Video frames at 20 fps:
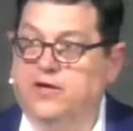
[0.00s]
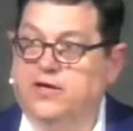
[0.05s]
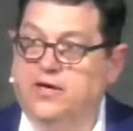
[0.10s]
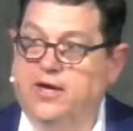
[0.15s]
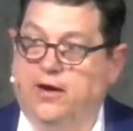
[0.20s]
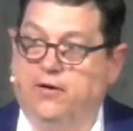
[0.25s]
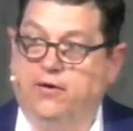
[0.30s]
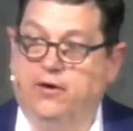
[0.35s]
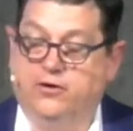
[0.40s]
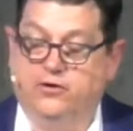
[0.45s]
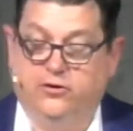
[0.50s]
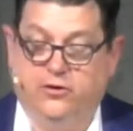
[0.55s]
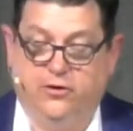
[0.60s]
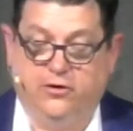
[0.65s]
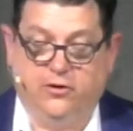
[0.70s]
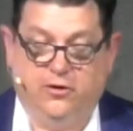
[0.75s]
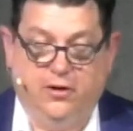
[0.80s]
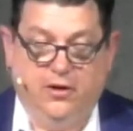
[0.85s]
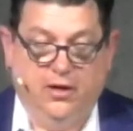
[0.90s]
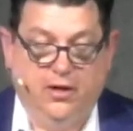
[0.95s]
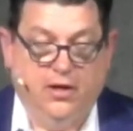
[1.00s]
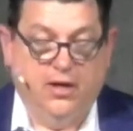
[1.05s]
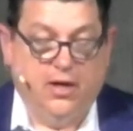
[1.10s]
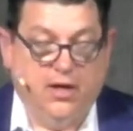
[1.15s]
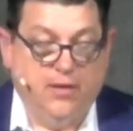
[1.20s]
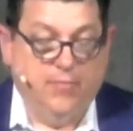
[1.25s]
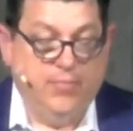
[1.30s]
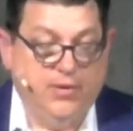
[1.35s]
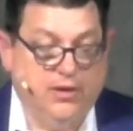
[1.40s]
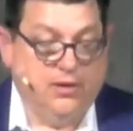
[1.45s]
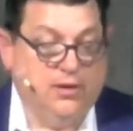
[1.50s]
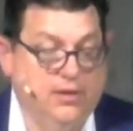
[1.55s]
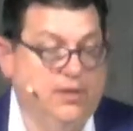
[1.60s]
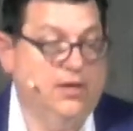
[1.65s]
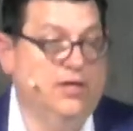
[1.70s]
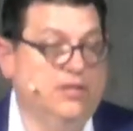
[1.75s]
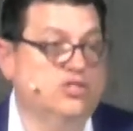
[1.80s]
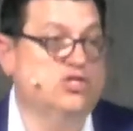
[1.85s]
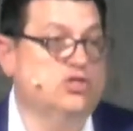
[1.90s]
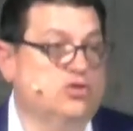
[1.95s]
the character,
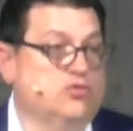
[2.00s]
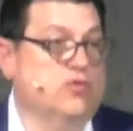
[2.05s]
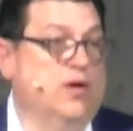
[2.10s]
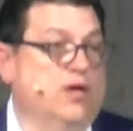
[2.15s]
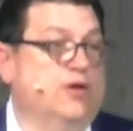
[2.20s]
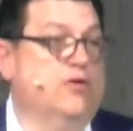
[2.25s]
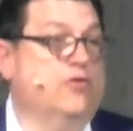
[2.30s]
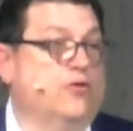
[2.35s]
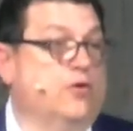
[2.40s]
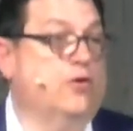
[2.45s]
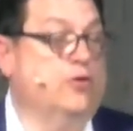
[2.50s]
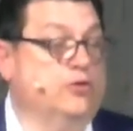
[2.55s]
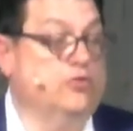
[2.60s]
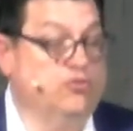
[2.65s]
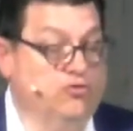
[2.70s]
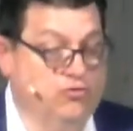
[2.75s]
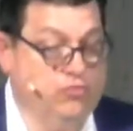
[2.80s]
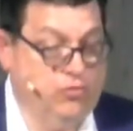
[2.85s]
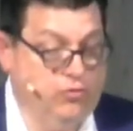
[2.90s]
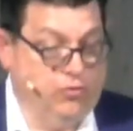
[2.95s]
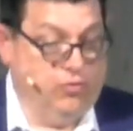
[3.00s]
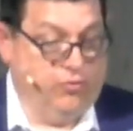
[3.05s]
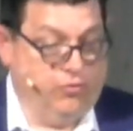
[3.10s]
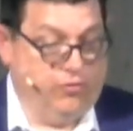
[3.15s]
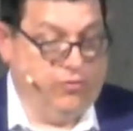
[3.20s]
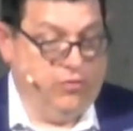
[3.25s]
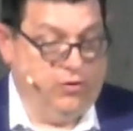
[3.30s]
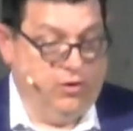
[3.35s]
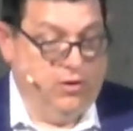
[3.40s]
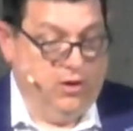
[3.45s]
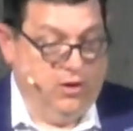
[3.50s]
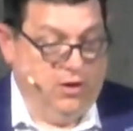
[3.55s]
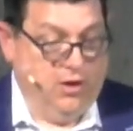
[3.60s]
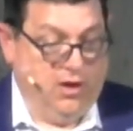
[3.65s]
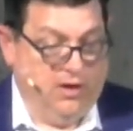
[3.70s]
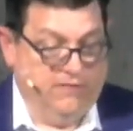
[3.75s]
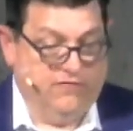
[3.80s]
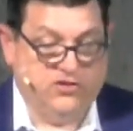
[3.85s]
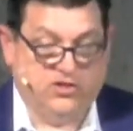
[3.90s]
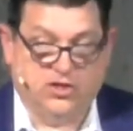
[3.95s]
ability, strength, or truth
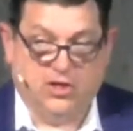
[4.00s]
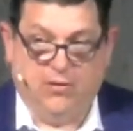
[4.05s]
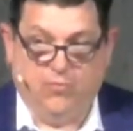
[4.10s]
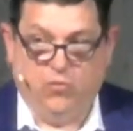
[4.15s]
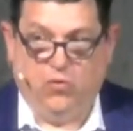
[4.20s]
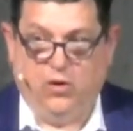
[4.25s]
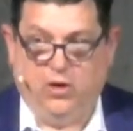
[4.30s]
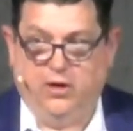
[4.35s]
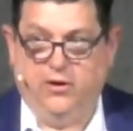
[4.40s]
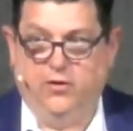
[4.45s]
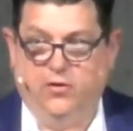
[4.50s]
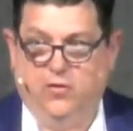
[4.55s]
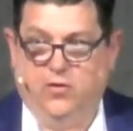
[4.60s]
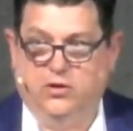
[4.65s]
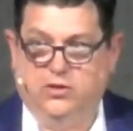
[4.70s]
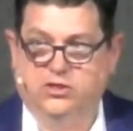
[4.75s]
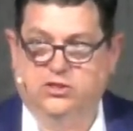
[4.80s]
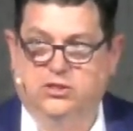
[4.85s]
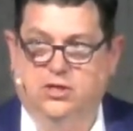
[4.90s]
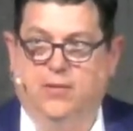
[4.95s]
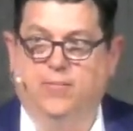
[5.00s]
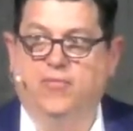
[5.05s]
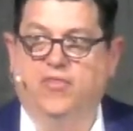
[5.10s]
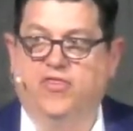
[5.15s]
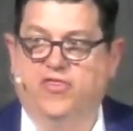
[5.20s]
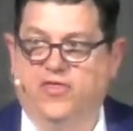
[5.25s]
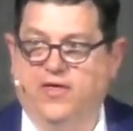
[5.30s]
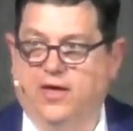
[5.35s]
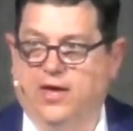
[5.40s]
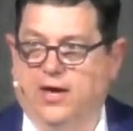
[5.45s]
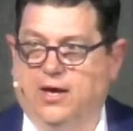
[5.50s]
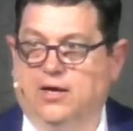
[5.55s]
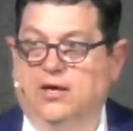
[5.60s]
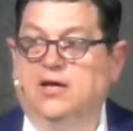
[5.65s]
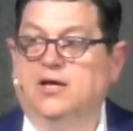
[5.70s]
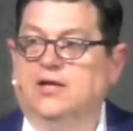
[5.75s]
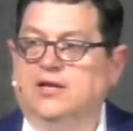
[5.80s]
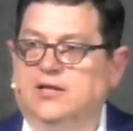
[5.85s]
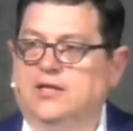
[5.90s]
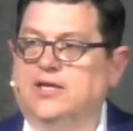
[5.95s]
of someone or something.
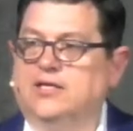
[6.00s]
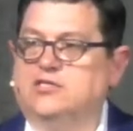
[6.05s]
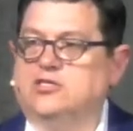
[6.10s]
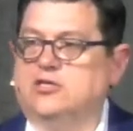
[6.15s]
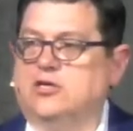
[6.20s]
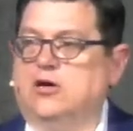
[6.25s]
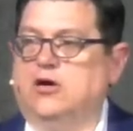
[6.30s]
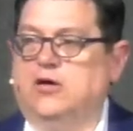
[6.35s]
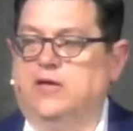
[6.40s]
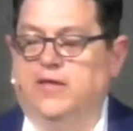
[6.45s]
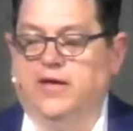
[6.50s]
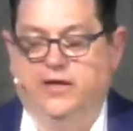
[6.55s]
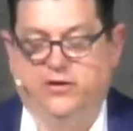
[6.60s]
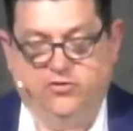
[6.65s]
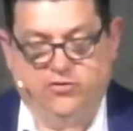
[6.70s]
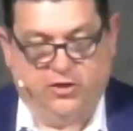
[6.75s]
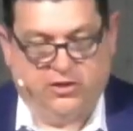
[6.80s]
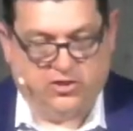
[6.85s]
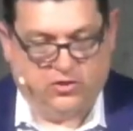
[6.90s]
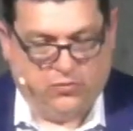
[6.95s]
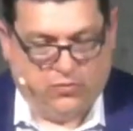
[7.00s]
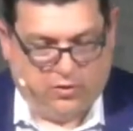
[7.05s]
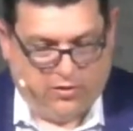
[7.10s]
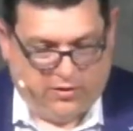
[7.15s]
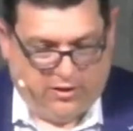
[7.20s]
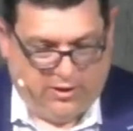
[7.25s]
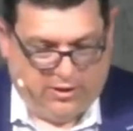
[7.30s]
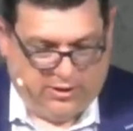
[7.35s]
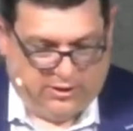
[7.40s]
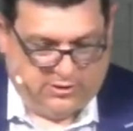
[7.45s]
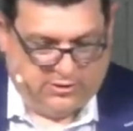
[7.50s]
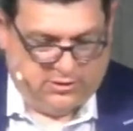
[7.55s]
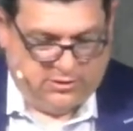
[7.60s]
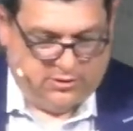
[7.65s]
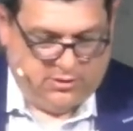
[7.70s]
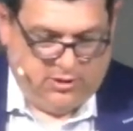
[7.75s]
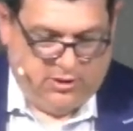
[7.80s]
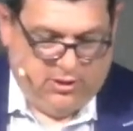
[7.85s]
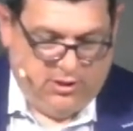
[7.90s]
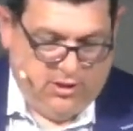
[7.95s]
Let's call that
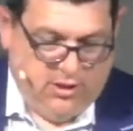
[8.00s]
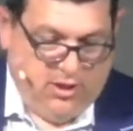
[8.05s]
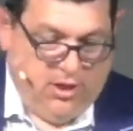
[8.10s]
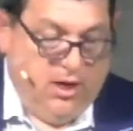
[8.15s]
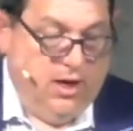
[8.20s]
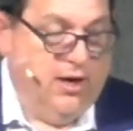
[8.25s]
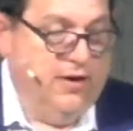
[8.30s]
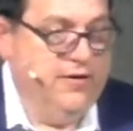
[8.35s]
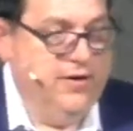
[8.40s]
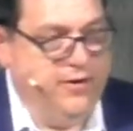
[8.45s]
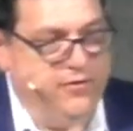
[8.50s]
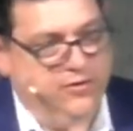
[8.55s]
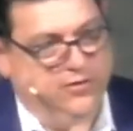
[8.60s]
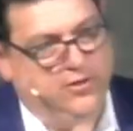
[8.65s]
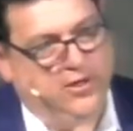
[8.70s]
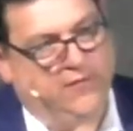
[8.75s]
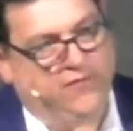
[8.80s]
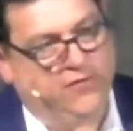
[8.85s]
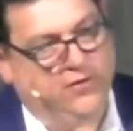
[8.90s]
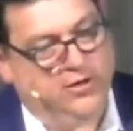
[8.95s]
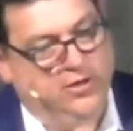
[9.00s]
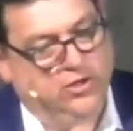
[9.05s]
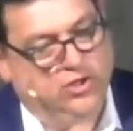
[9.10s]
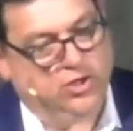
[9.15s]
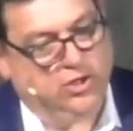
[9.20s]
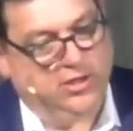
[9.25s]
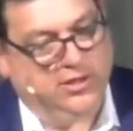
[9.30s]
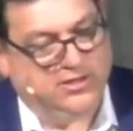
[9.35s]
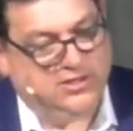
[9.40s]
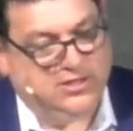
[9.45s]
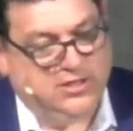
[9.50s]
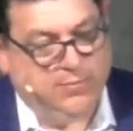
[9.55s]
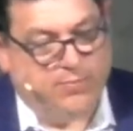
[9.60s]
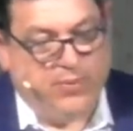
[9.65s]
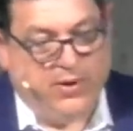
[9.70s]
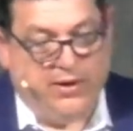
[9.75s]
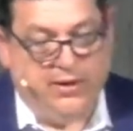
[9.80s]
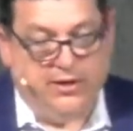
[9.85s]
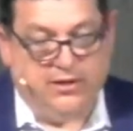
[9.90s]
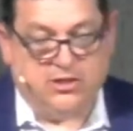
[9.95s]
trustworthiness. Another definition is
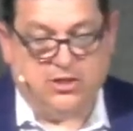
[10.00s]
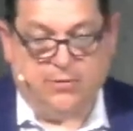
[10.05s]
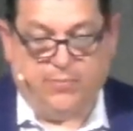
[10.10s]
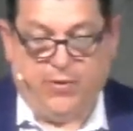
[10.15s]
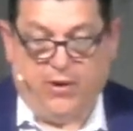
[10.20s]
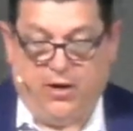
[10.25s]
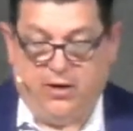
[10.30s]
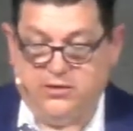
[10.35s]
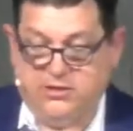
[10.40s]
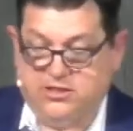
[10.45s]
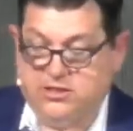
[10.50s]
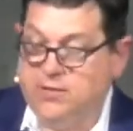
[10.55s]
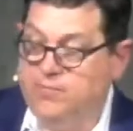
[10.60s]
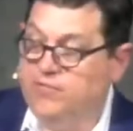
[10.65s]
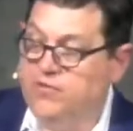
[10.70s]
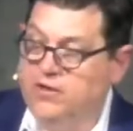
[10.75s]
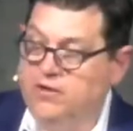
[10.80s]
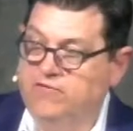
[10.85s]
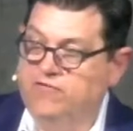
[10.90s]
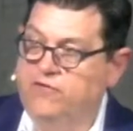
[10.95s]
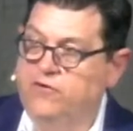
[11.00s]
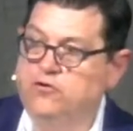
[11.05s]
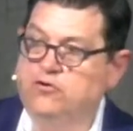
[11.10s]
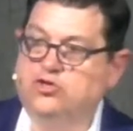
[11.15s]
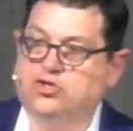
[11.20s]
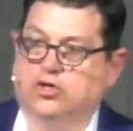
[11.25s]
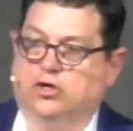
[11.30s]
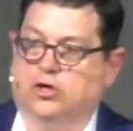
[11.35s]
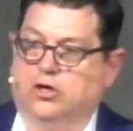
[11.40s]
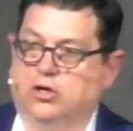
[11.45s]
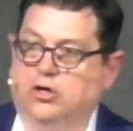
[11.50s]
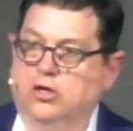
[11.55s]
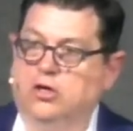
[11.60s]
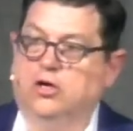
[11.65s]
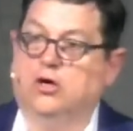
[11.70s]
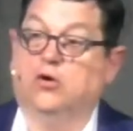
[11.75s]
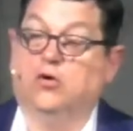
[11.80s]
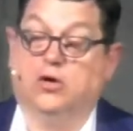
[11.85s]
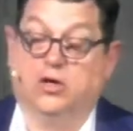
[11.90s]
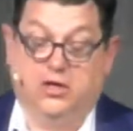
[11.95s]
dependence upon something future
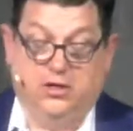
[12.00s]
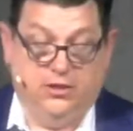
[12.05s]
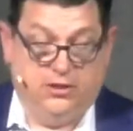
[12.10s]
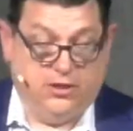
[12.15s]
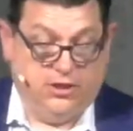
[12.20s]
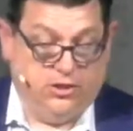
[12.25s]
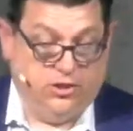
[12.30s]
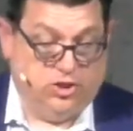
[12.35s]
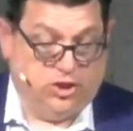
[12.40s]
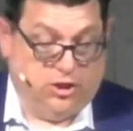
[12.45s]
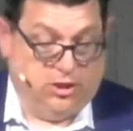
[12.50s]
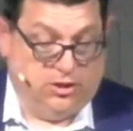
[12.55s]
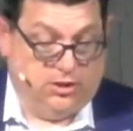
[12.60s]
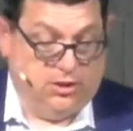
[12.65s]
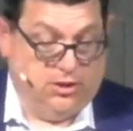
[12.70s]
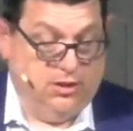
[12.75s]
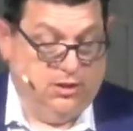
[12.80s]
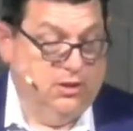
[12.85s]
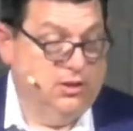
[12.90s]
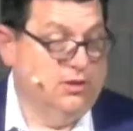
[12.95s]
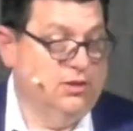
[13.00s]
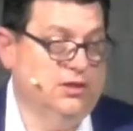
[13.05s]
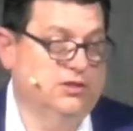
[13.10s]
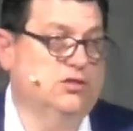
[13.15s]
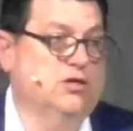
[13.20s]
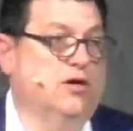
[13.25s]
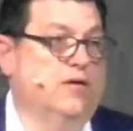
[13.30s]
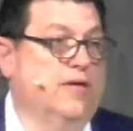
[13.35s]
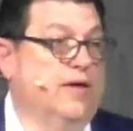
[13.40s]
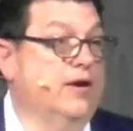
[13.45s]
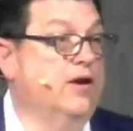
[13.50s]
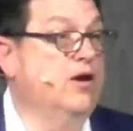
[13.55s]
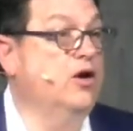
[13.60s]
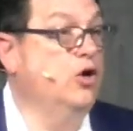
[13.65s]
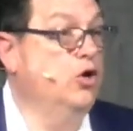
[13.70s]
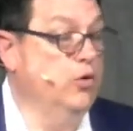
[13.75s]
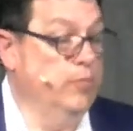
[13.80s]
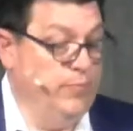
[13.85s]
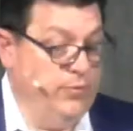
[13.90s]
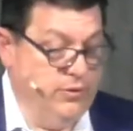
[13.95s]
or contingent. Let's call that
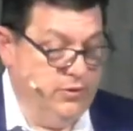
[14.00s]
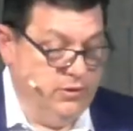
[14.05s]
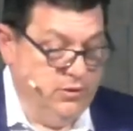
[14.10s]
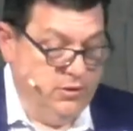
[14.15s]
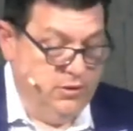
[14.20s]
hope.